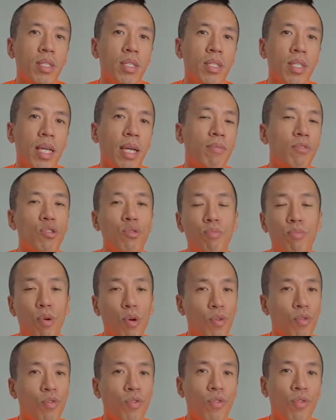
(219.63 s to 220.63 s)
can do
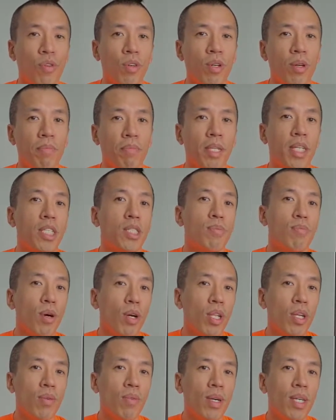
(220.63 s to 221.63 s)
both, but the
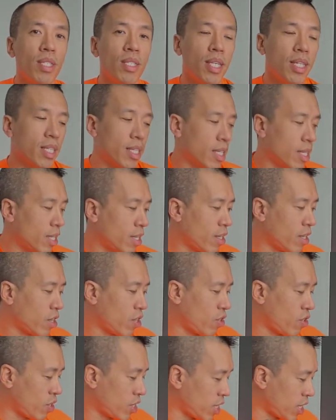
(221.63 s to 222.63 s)
smaller ones like the
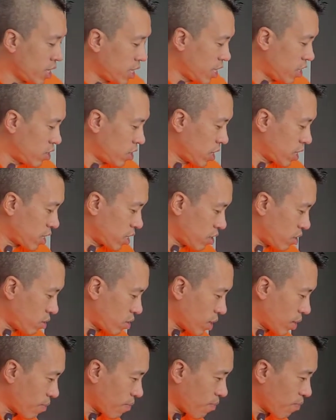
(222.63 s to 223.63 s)
13-inch,
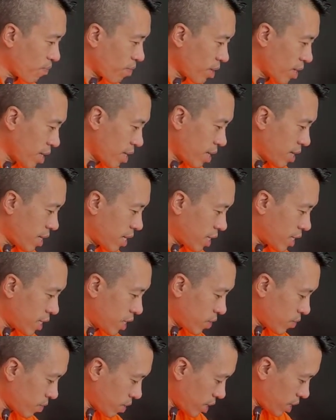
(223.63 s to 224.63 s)
like
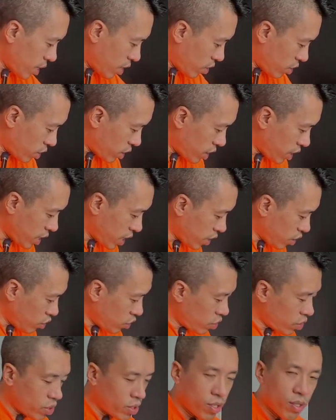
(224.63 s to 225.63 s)
this one, a
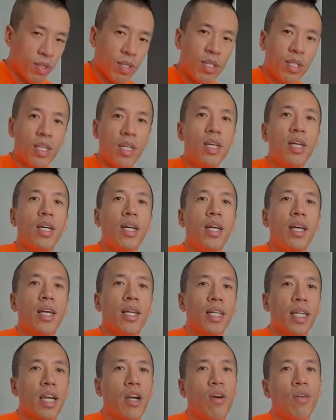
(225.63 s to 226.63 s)
13-inch,
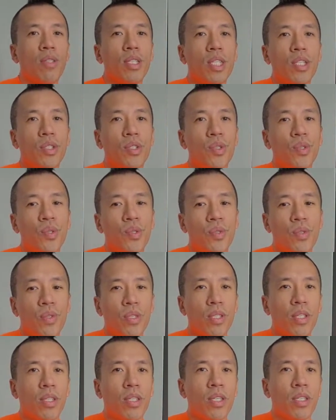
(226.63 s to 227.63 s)
can only do
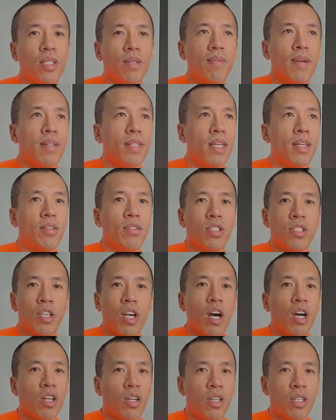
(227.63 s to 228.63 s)
sometimes they
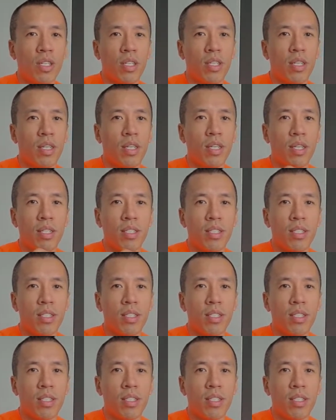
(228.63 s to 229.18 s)
solder the